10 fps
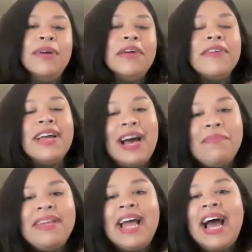And whatever
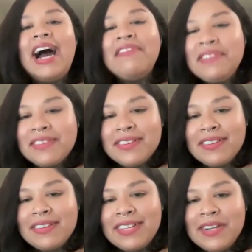happened
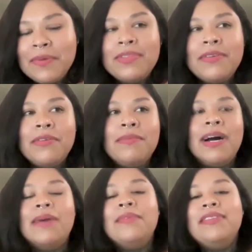after, with the whole
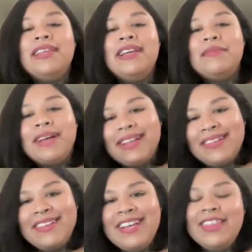Bible and thing,
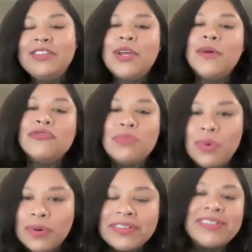well, there's always
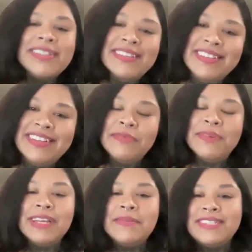reporters,
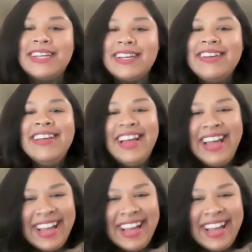what can we say?